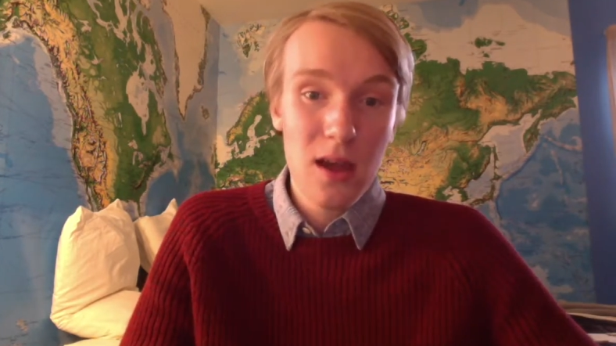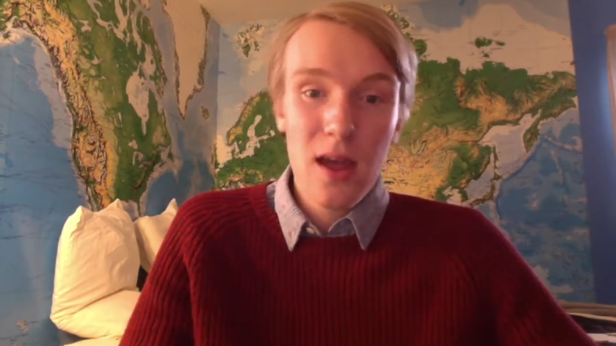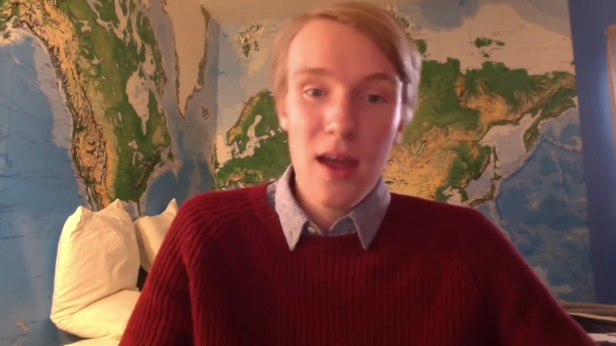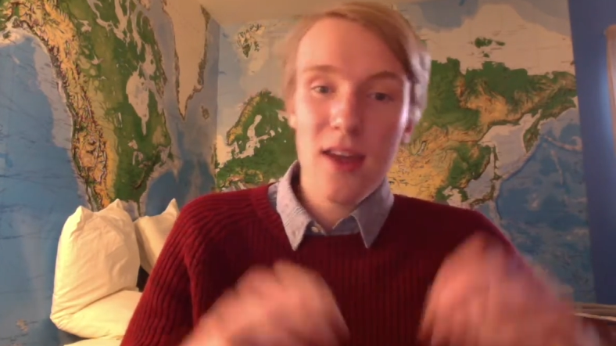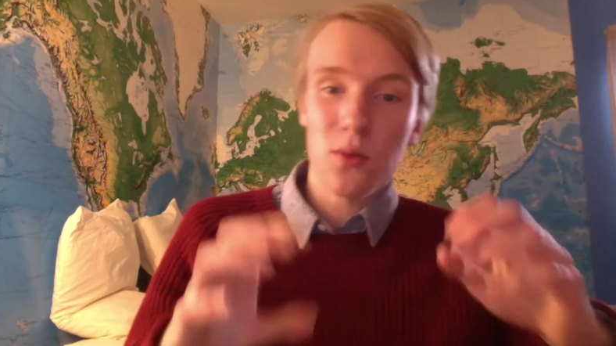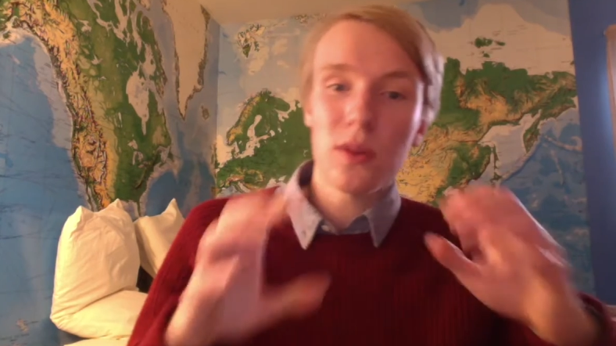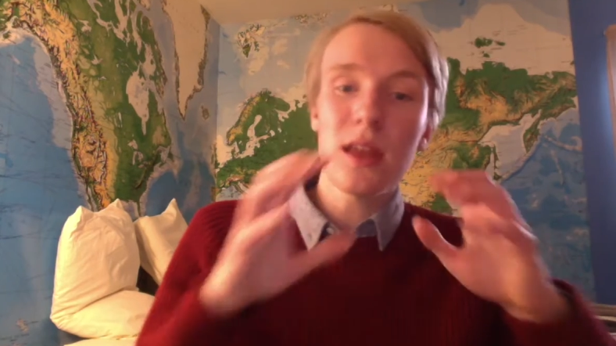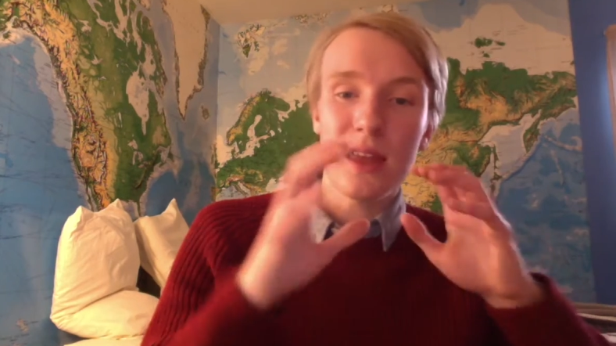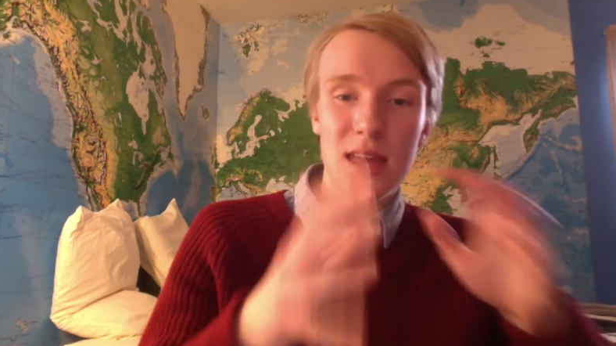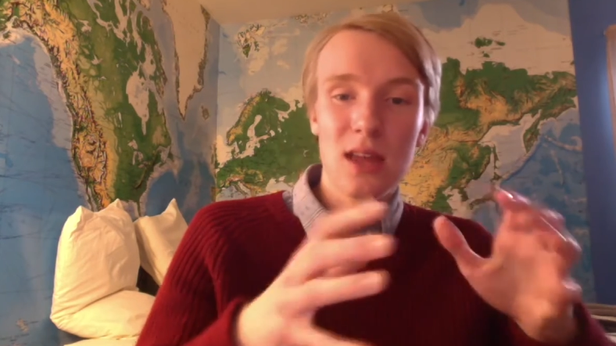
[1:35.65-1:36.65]
as when
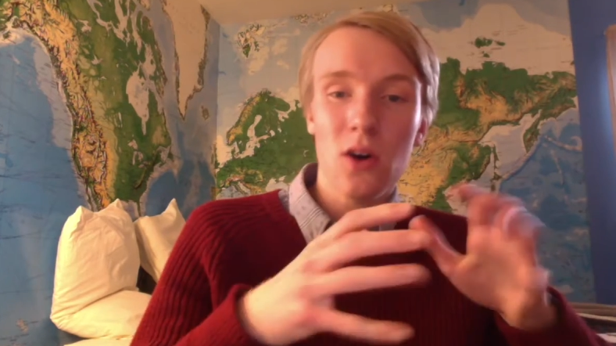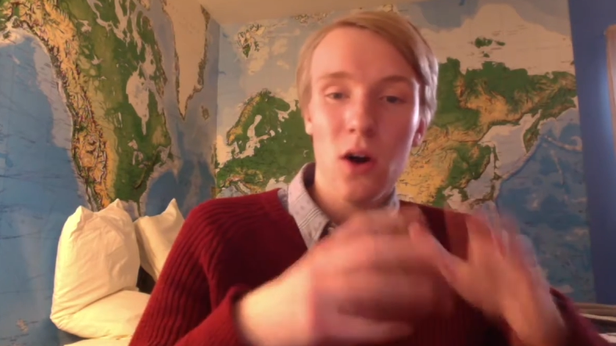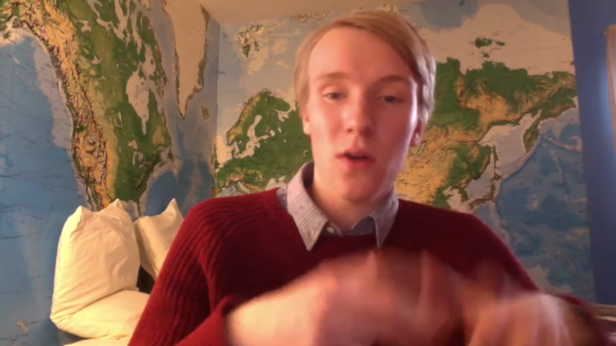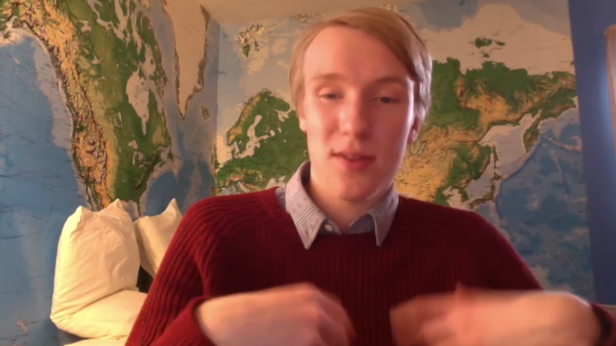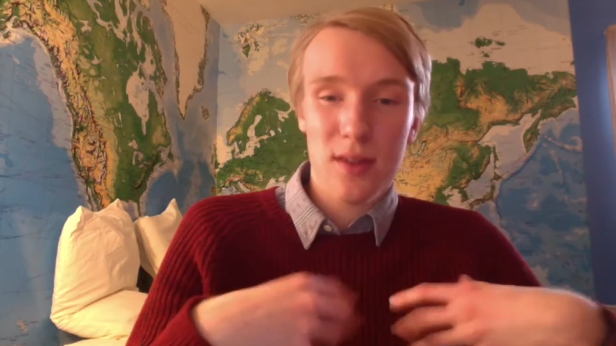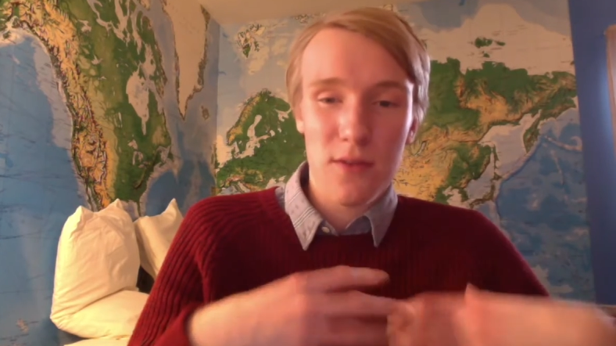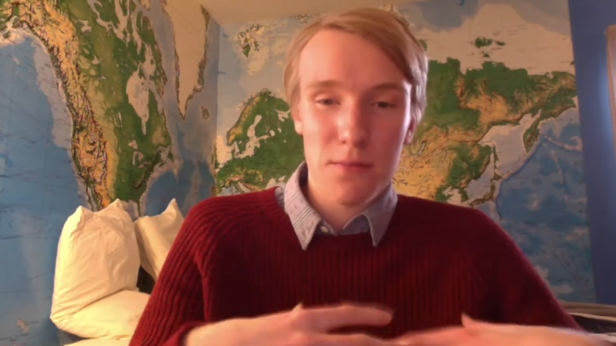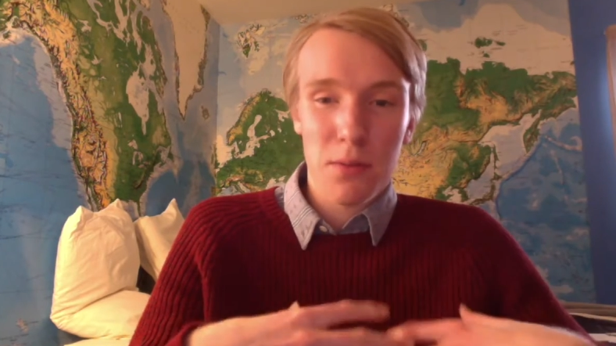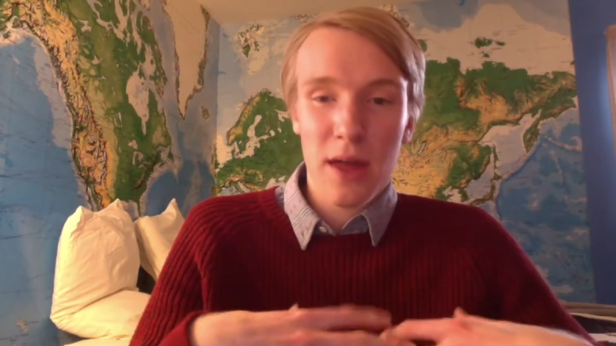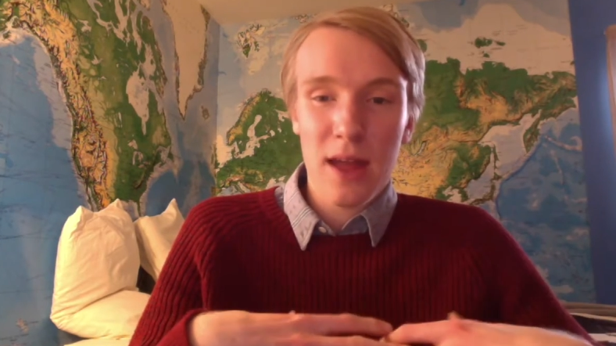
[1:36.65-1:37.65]
they eat all these
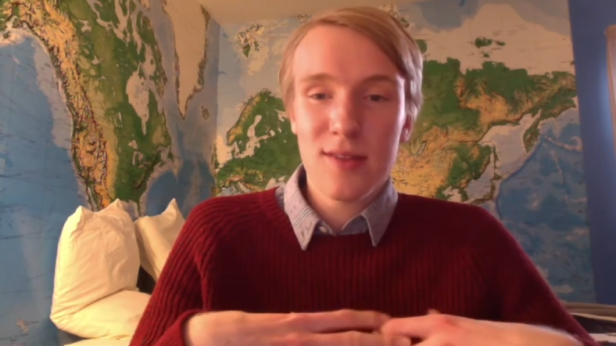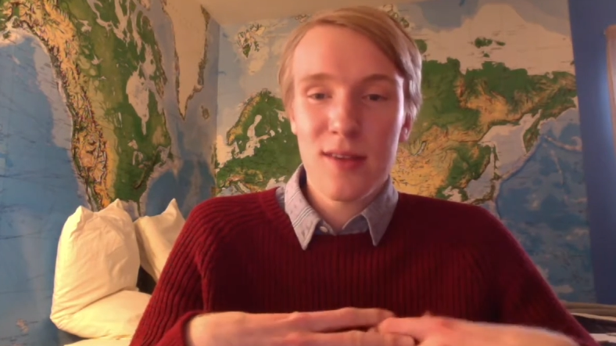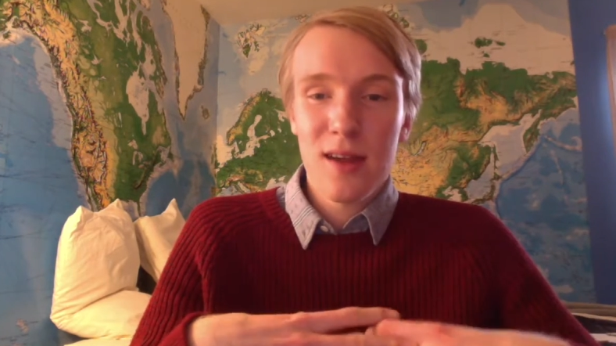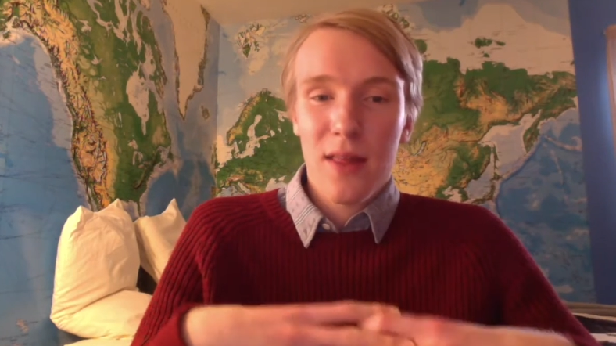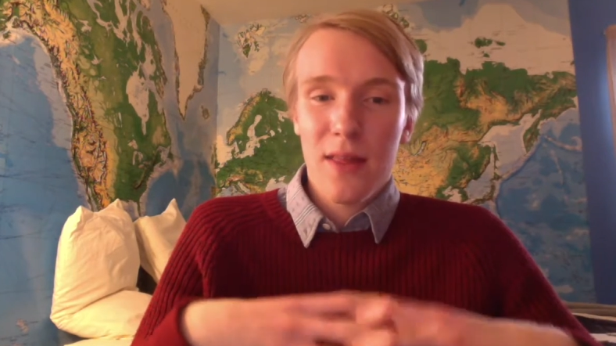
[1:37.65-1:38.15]
different plants,